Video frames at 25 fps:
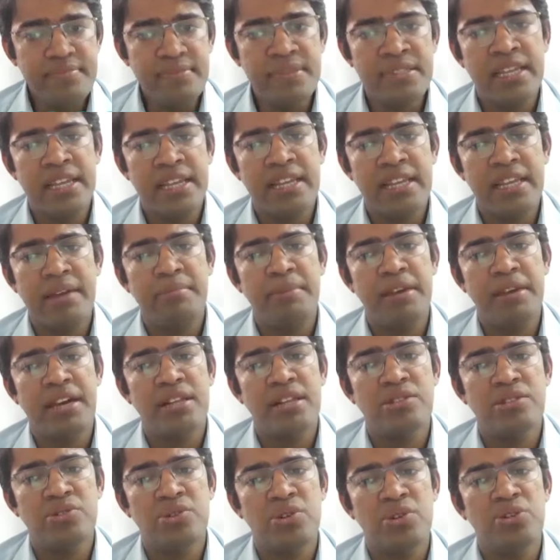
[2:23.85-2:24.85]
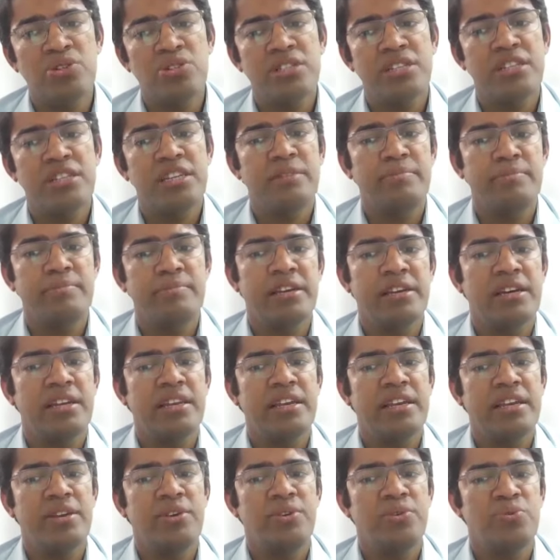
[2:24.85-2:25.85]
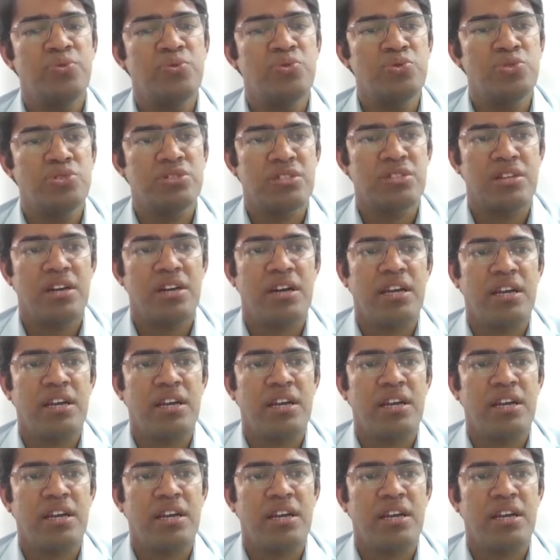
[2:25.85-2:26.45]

Then chemical solution typically used